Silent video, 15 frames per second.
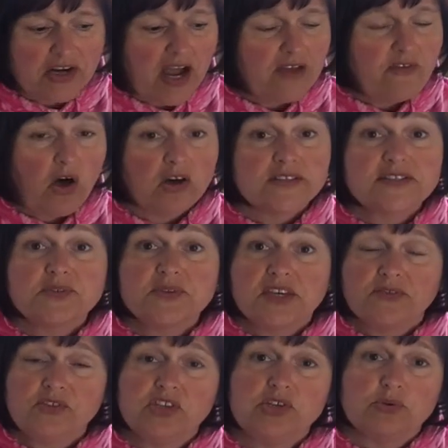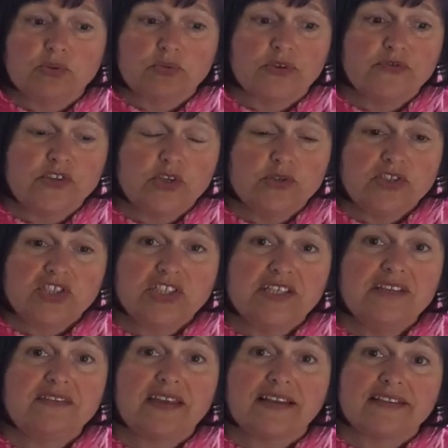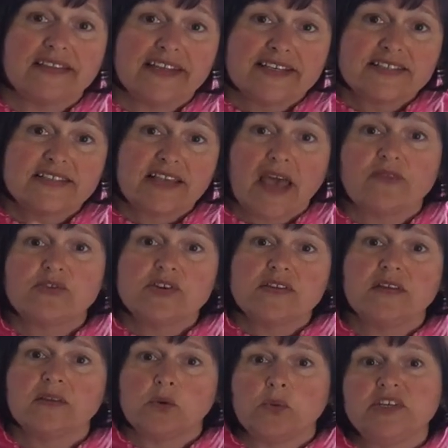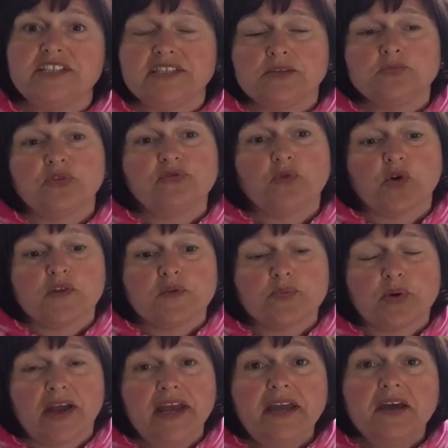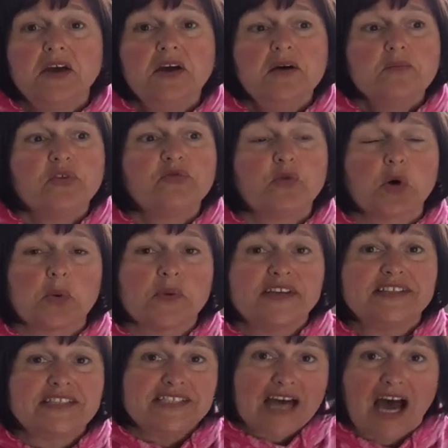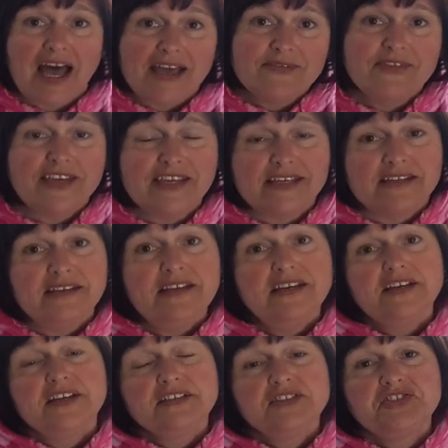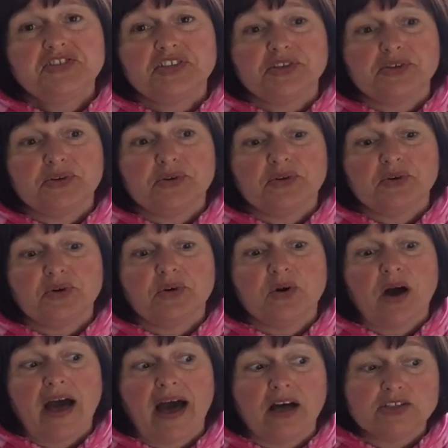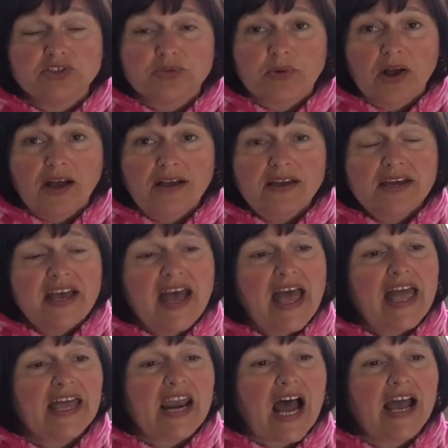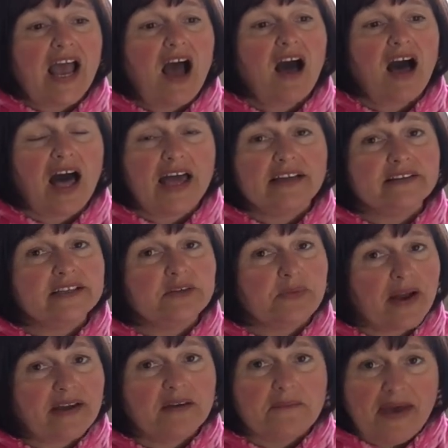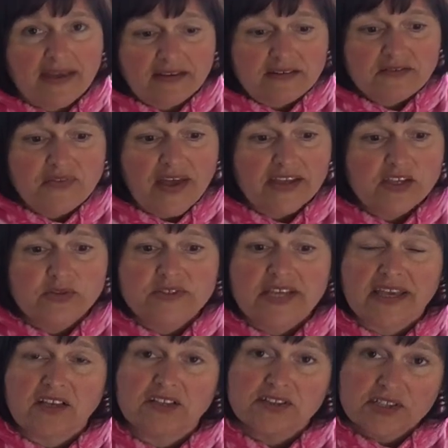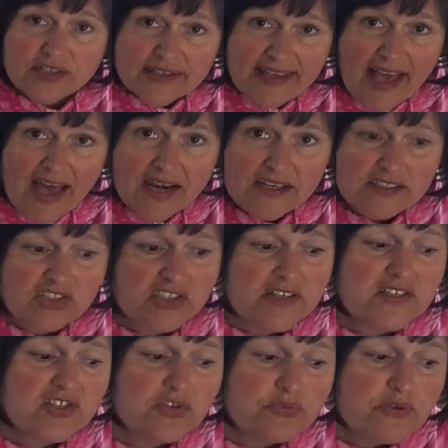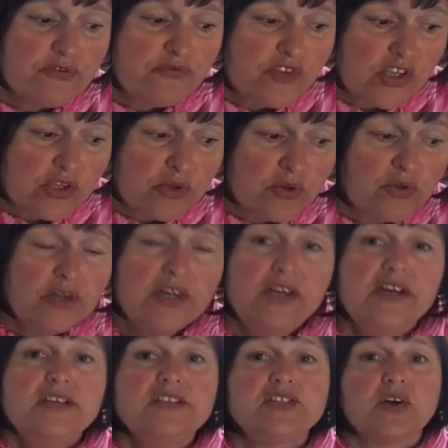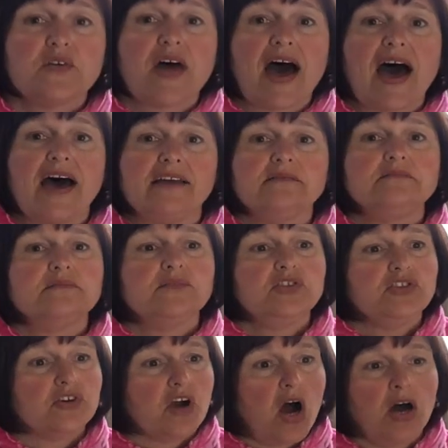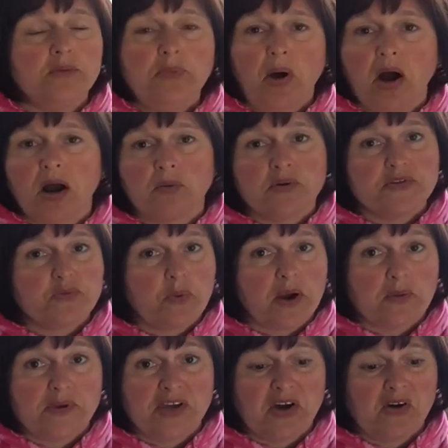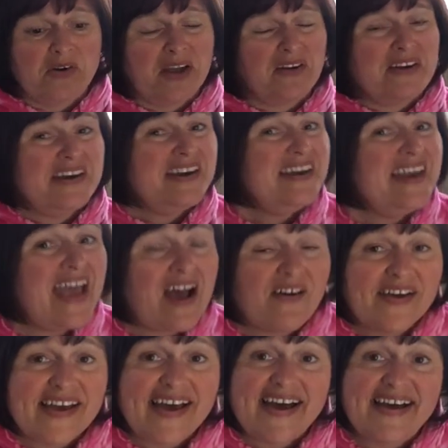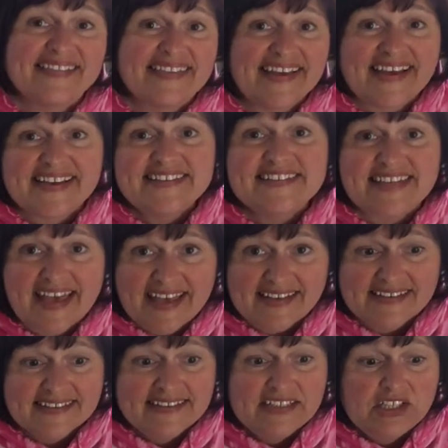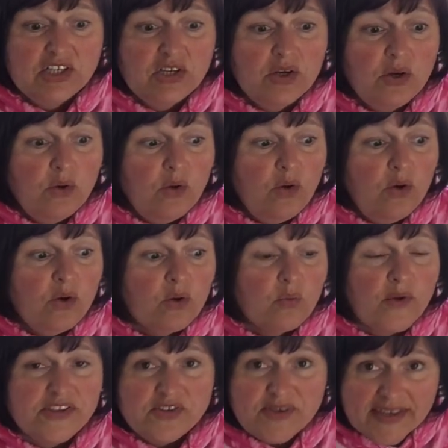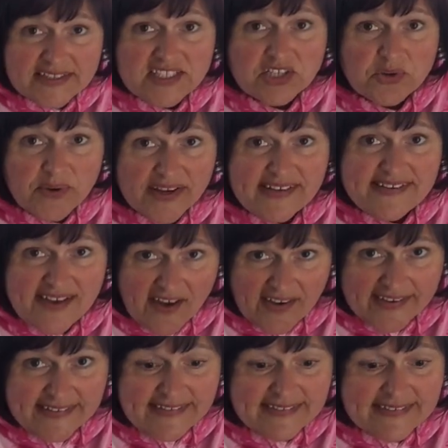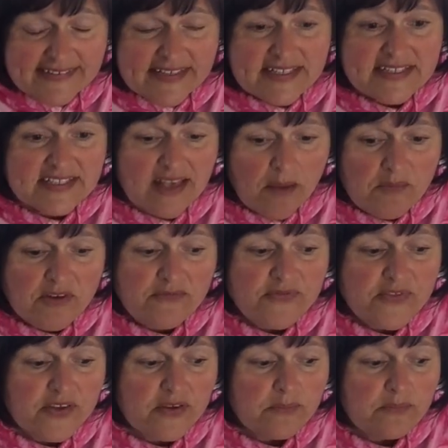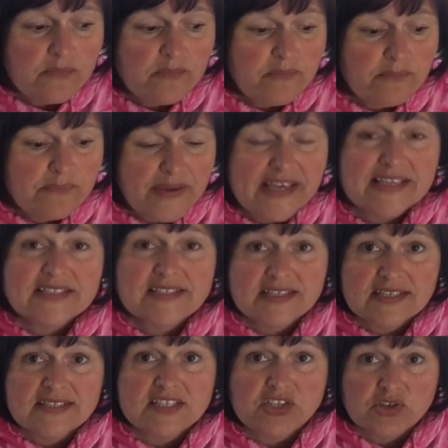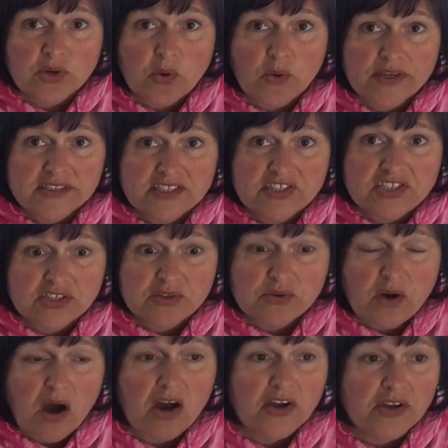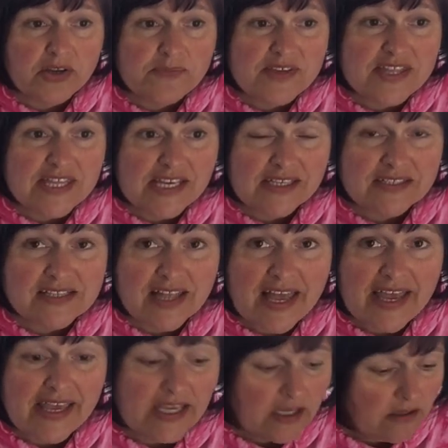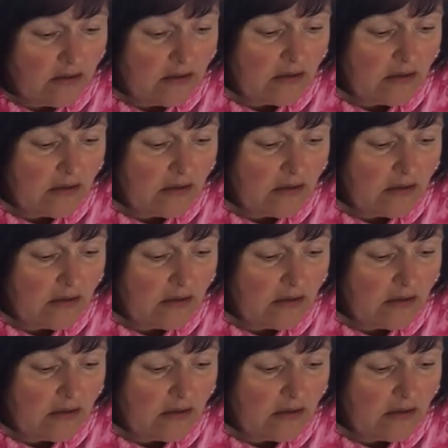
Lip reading: I've also given you a review sheet that lists everything that we did before the break, before we dive in to algebra. And I highly recommend that you take a look at it just to review so that you're on par with where we go. Now, like I said, when you get to grade 9, some of the biggest things that you're going to do are going to be things like